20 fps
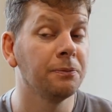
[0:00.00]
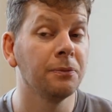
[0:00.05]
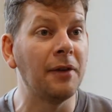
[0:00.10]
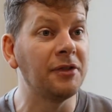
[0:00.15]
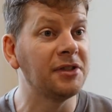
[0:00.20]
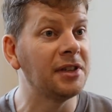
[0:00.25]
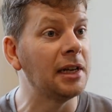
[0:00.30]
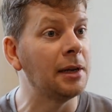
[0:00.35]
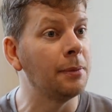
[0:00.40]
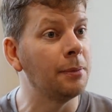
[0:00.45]

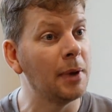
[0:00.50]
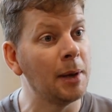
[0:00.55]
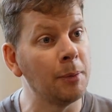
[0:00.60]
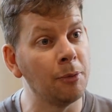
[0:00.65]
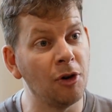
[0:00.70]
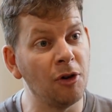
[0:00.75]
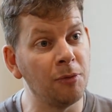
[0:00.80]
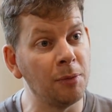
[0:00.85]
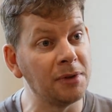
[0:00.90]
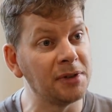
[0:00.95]
They've seen
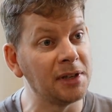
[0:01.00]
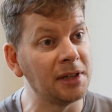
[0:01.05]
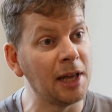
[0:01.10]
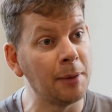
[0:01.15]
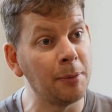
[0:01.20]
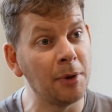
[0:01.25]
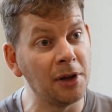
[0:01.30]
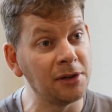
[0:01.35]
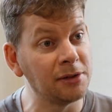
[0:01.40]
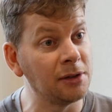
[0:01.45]
improvements in
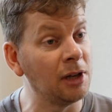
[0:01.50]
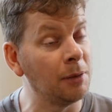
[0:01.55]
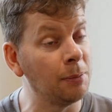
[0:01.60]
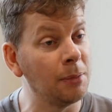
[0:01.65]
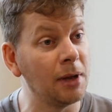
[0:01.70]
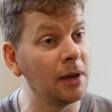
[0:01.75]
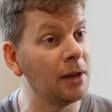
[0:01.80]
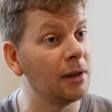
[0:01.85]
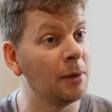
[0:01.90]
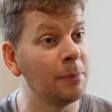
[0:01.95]
their personal
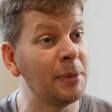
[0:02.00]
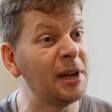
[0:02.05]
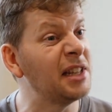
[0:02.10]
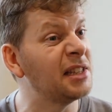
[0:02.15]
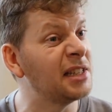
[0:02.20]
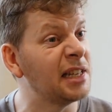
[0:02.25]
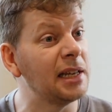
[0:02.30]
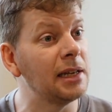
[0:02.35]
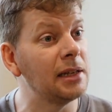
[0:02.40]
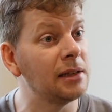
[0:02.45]

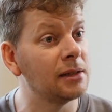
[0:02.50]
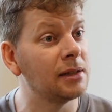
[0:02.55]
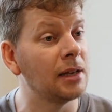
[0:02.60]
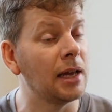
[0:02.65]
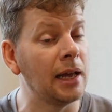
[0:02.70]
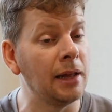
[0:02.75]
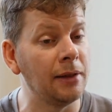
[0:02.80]
abilities,